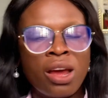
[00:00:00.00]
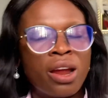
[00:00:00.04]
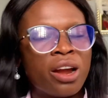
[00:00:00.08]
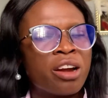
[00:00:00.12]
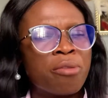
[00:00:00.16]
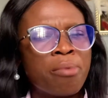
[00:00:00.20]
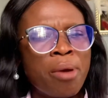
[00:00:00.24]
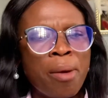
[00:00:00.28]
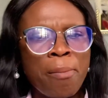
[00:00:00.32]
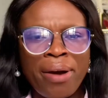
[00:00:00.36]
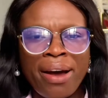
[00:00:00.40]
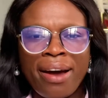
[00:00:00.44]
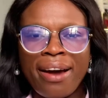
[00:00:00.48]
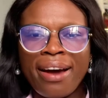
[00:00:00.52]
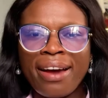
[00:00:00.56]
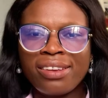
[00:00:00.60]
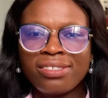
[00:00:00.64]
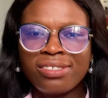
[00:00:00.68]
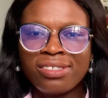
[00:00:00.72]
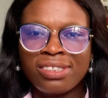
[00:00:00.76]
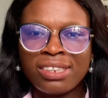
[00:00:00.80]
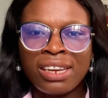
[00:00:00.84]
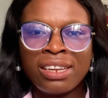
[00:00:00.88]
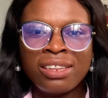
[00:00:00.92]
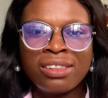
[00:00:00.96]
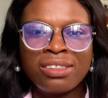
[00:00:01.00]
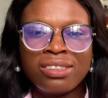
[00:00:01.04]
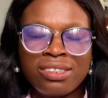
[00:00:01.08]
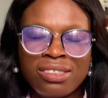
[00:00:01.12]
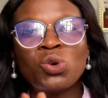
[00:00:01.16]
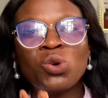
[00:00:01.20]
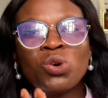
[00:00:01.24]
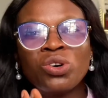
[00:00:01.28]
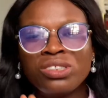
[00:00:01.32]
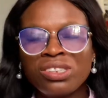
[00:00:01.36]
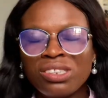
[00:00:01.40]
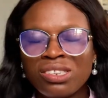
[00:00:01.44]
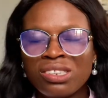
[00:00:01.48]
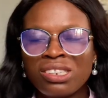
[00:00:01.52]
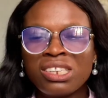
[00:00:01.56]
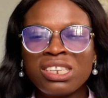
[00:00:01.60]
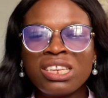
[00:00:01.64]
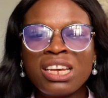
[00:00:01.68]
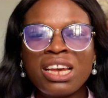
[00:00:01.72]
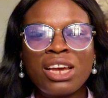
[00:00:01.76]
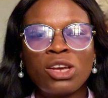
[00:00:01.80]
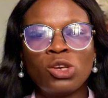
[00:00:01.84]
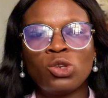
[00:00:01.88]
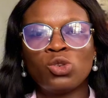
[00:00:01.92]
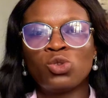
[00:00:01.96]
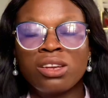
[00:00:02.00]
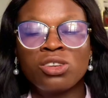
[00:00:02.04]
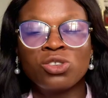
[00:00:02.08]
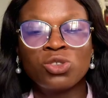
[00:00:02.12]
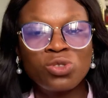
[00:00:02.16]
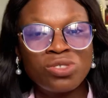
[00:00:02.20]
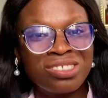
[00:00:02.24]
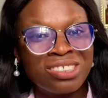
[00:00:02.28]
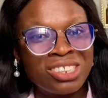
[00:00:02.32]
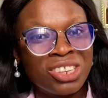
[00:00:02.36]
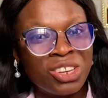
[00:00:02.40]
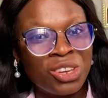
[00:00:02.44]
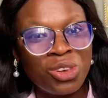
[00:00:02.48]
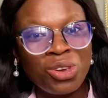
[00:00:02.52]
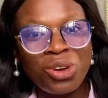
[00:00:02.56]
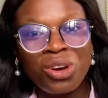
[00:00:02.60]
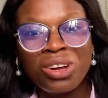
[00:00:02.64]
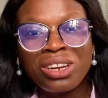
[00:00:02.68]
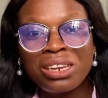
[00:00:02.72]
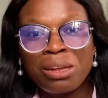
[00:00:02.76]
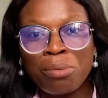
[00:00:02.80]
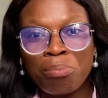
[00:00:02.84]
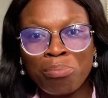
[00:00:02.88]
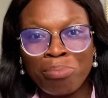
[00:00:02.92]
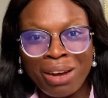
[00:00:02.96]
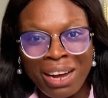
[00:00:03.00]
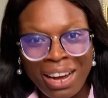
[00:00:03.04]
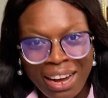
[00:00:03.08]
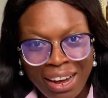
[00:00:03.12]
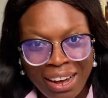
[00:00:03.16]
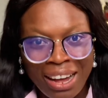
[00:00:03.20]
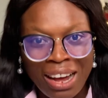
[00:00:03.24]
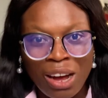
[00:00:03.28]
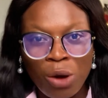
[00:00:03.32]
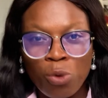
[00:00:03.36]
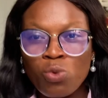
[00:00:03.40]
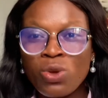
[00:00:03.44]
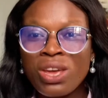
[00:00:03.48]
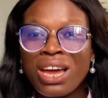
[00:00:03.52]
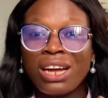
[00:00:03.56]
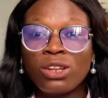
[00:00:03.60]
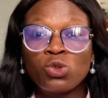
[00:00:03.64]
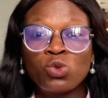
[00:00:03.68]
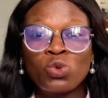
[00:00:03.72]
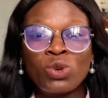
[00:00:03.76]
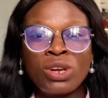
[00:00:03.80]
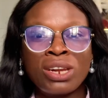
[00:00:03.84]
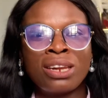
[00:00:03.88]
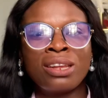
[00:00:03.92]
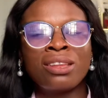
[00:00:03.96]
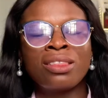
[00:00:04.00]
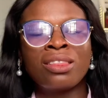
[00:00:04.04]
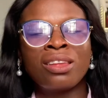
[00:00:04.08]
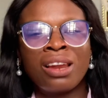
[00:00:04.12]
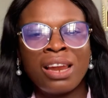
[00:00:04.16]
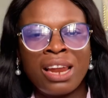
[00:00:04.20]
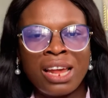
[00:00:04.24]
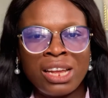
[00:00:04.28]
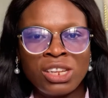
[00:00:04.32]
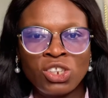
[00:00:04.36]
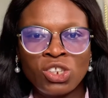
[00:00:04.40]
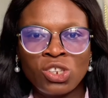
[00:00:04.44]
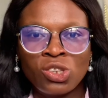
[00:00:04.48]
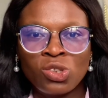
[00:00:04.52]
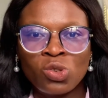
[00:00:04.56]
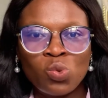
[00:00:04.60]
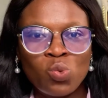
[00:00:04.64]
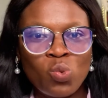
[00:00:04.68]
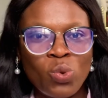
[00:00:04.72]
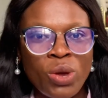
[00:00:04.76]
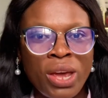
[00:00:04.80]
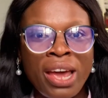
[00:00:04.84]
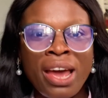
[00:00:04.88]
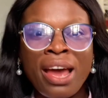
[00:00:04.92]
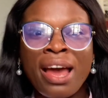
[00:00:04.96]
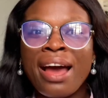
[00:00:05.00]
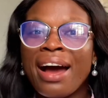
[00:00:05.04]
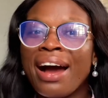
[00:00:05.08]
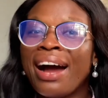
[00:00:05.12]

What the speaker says: Remember, I said the goal this year is to secure the bag, and we are doing it the legit way.